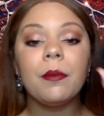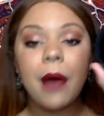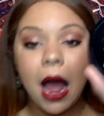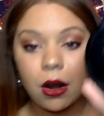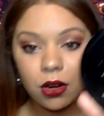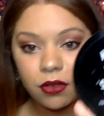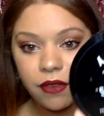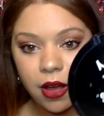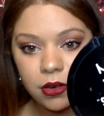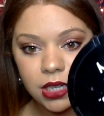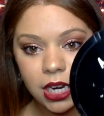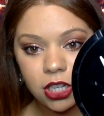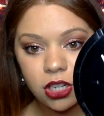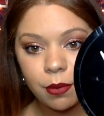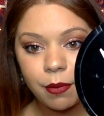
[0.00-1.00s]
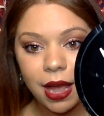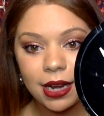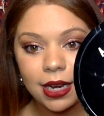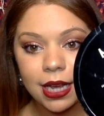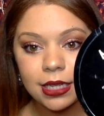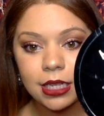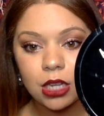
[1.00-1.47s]
Powder Foundation by
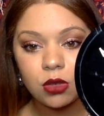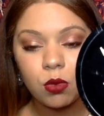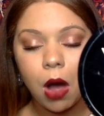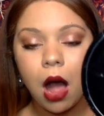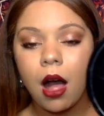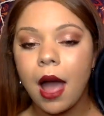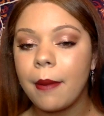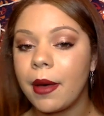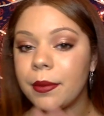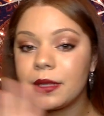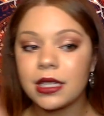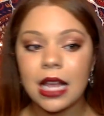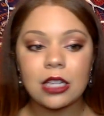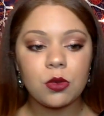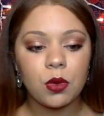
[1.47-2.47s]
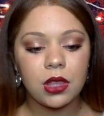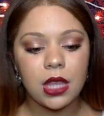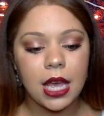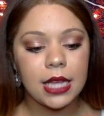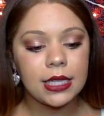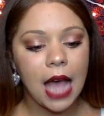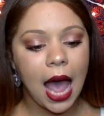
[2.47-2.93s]
NYX as well. I'm obsessed with
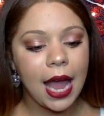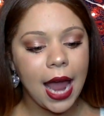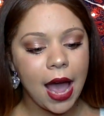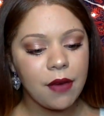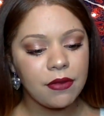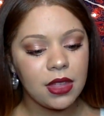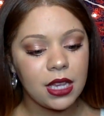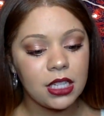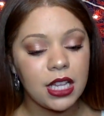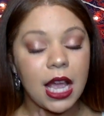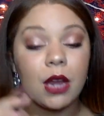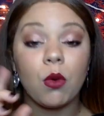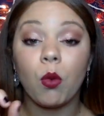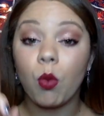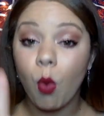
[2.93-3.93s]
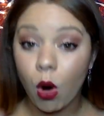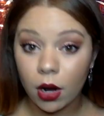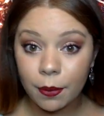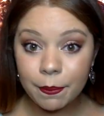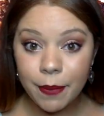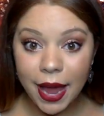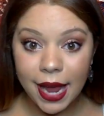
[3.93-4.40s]
this. I have this in
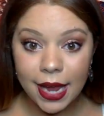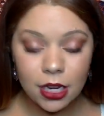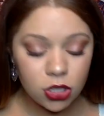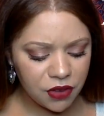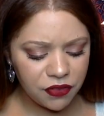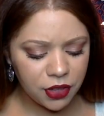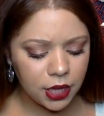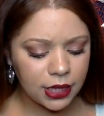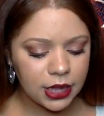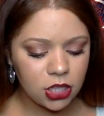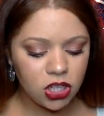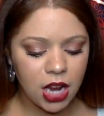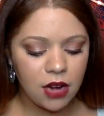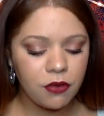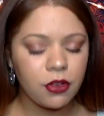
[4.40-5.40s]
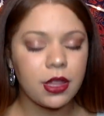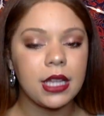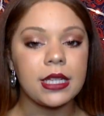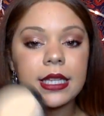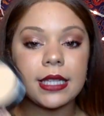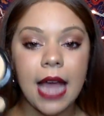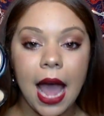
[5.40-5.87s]
Warm Beige. I feel like the shade for
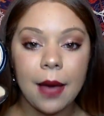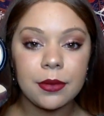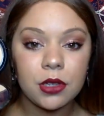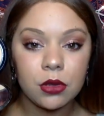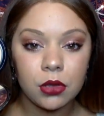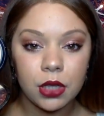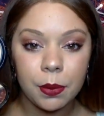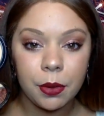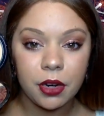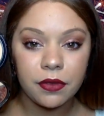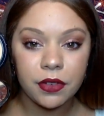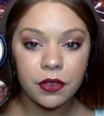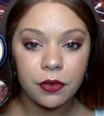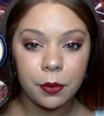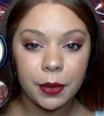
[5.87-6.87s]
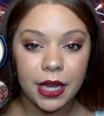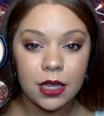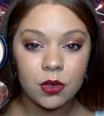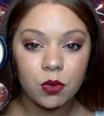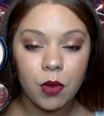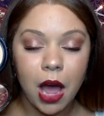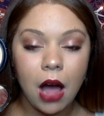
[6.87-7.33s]
this is absolutely perfect for me
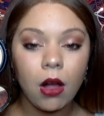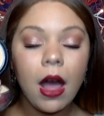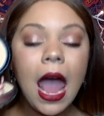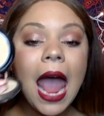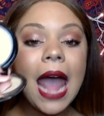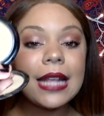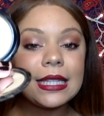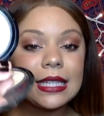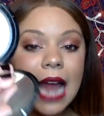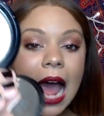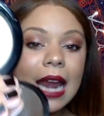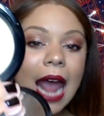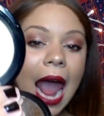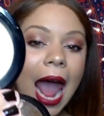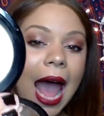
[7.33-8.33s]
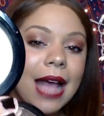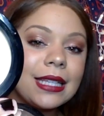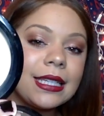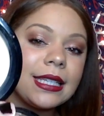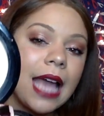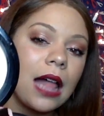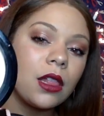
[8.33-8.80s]
as well. It's not
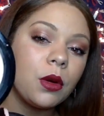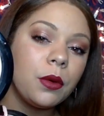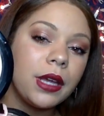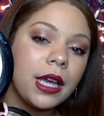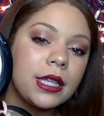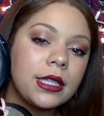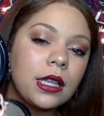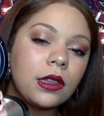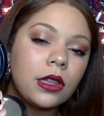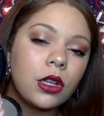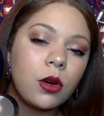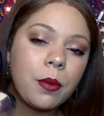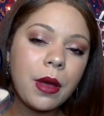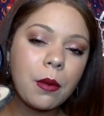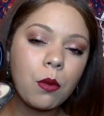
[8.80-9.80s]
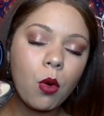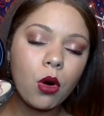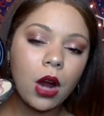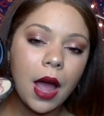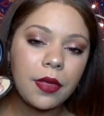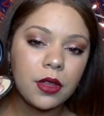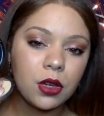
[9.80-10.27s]
as yellowy. It's a little bit more
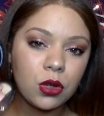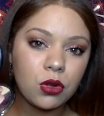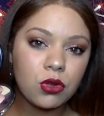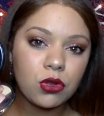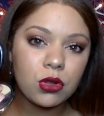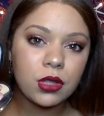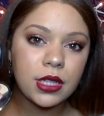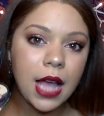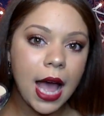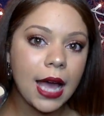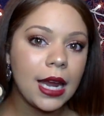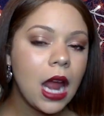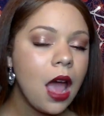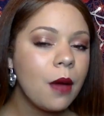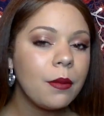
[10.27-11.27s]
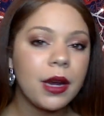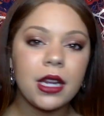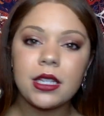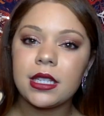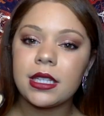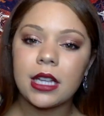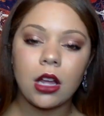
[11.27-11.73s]
on the neutral side, but
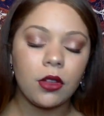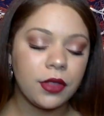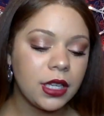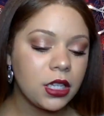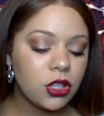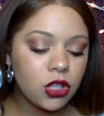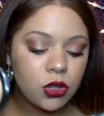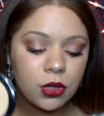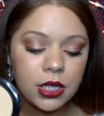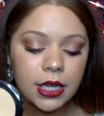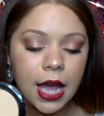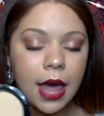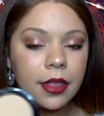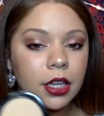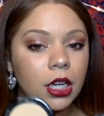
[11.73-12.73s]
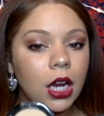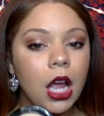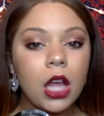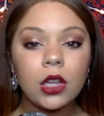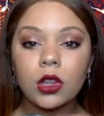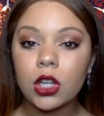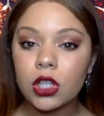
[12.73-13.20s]
it's still, these two together
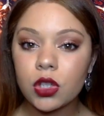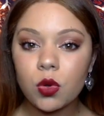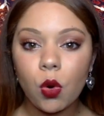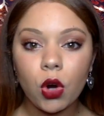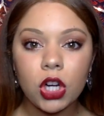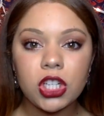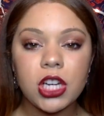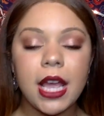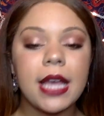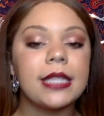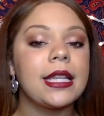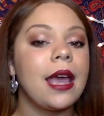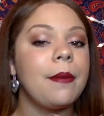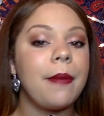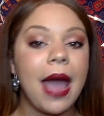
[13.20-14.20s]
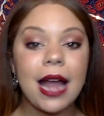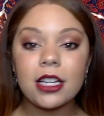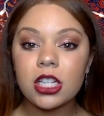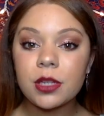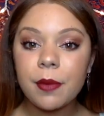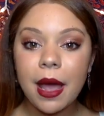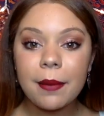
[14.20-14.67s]
looks gorgeous. It
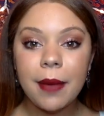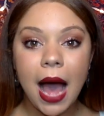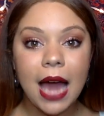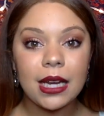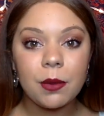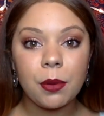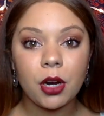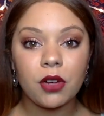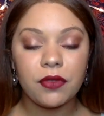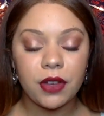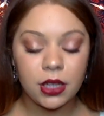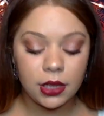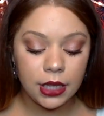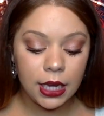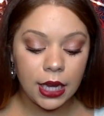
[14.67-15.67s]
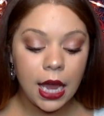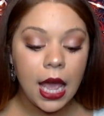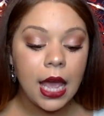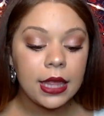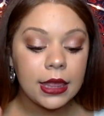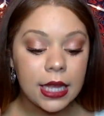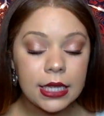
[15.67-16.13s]
matches my body perfectly.
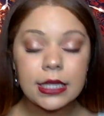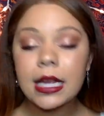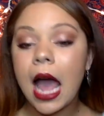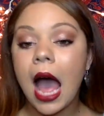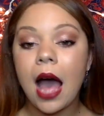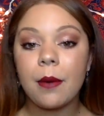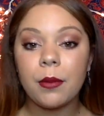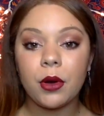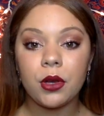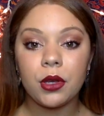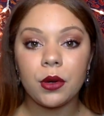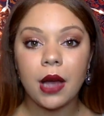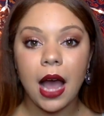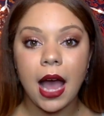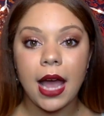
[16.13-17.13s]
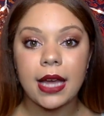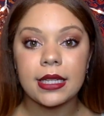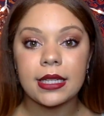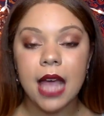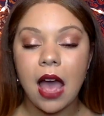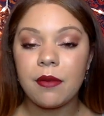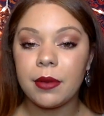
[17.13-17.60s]
This combo, you
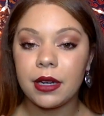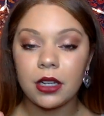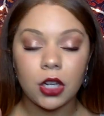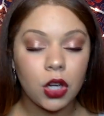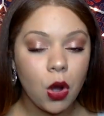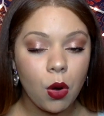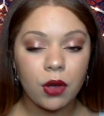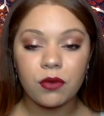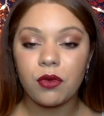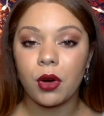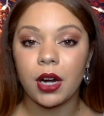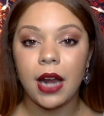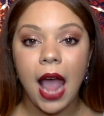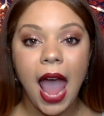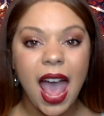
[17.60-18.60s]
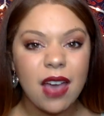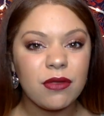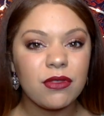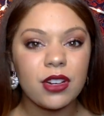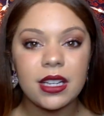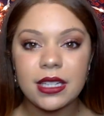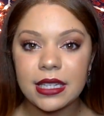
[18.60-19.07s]
guys, I've been going for it
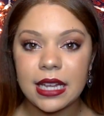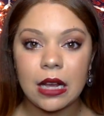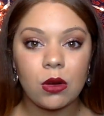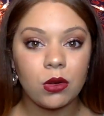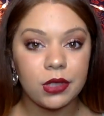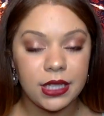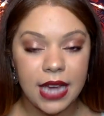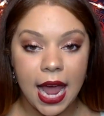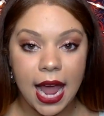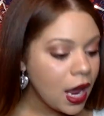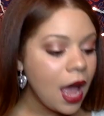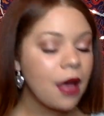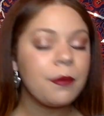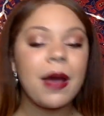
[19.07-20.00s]
every single day.